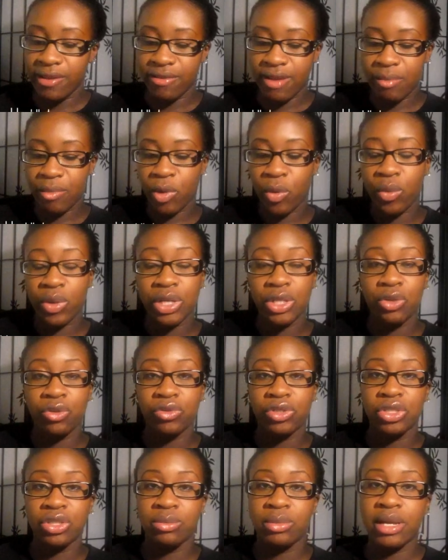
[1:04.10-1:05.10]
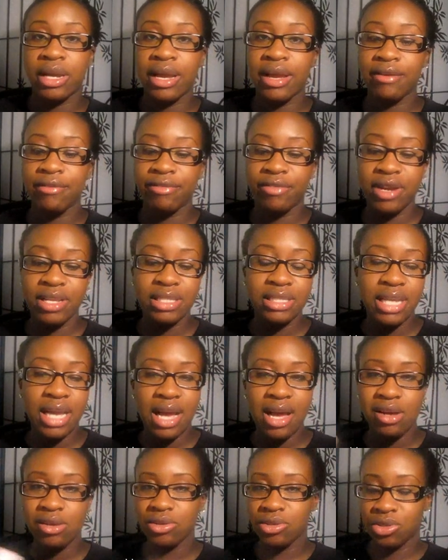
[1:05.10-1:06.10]
if I'm going over to my friend's
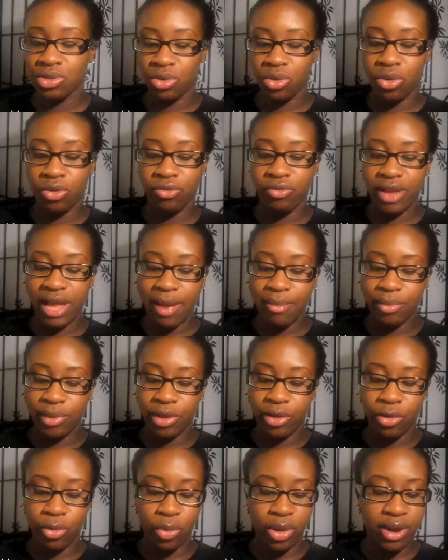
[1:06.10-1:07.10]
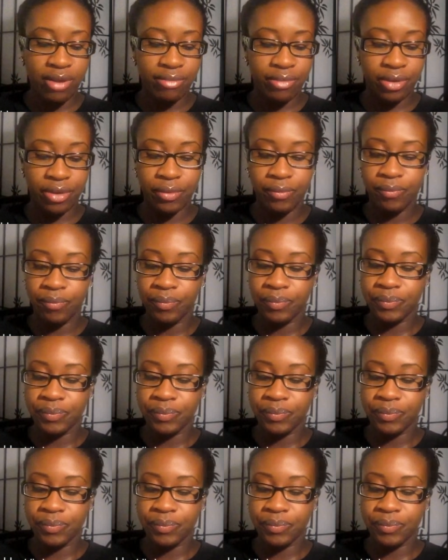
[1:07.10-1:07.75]
house or family or wherever.